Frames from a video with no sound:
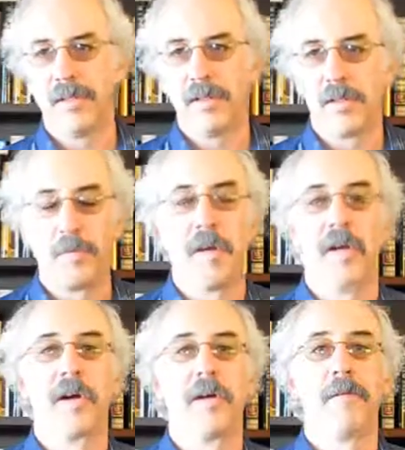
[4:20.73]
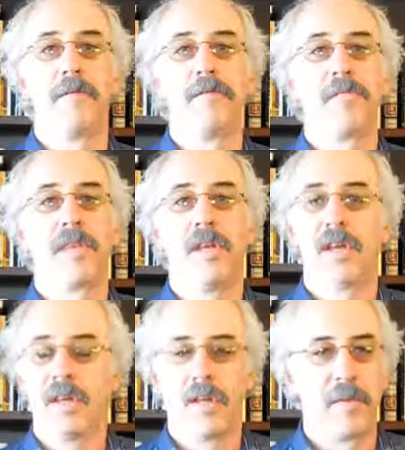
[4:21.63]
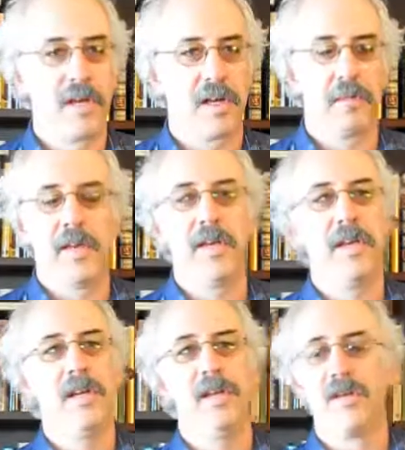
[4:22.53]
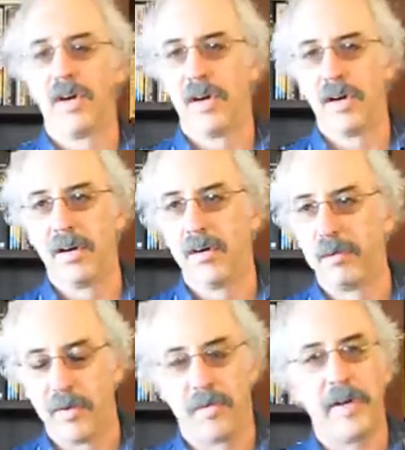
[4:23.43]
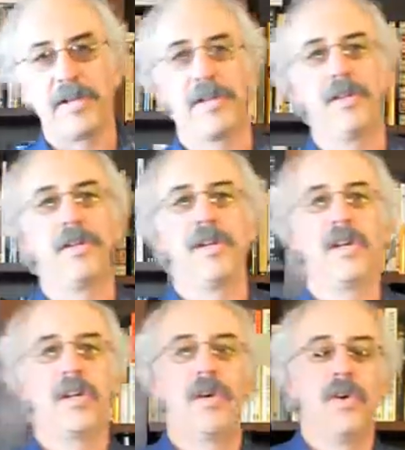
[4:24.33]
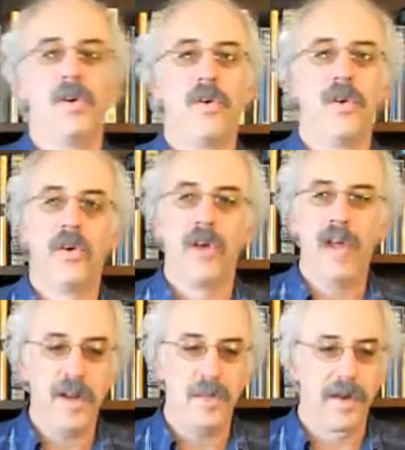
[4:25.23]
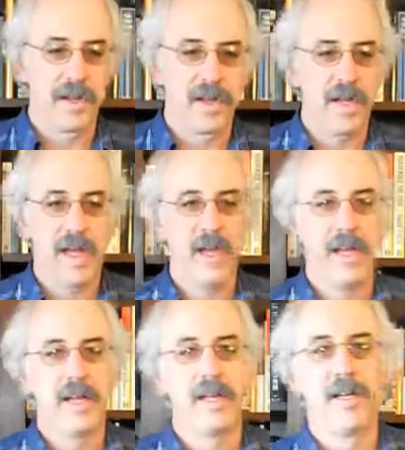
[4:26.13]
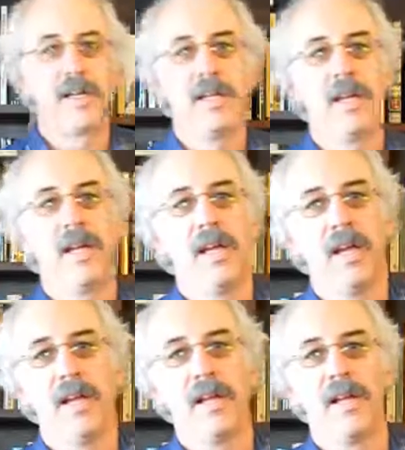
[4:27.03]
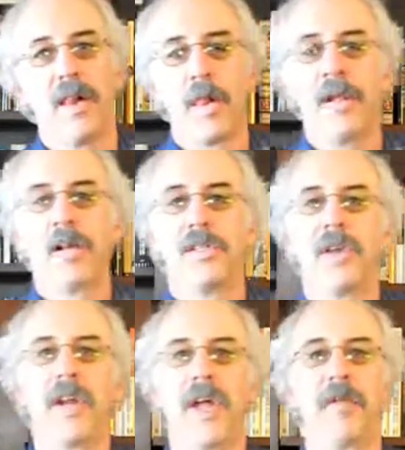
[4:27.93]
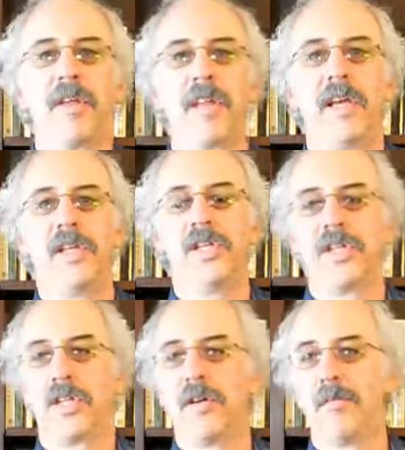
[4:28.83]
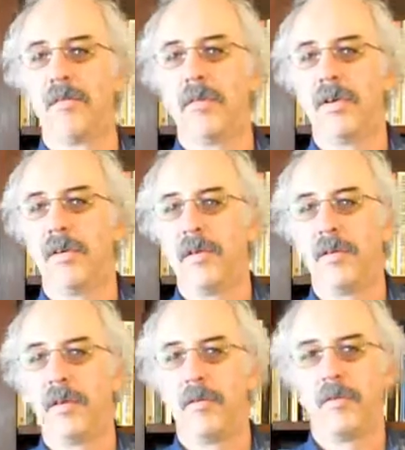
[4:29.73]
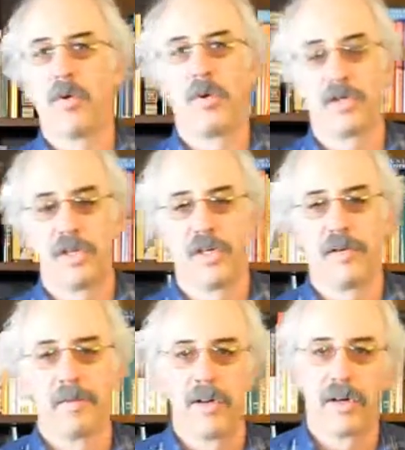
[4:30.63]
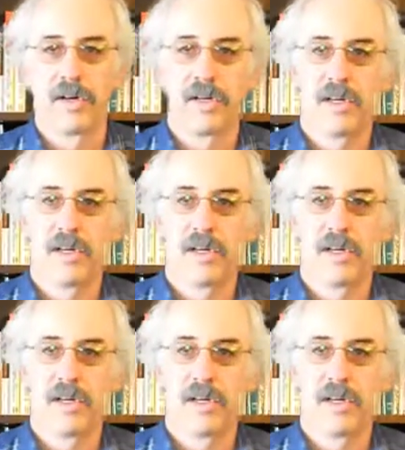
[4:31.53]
speaker, can be a comedian or a professor or anybody, and try to emulate some portion of their